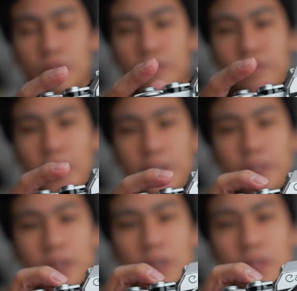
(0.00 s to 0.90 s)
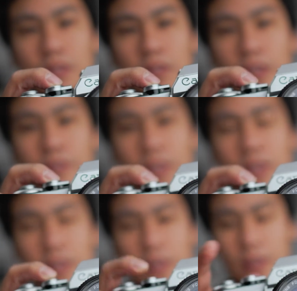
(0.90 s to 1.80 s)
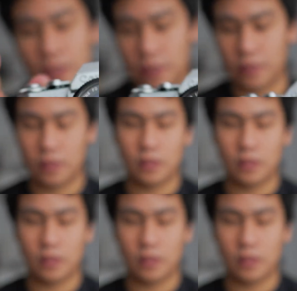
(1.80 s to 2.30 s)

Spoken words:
firing directly again,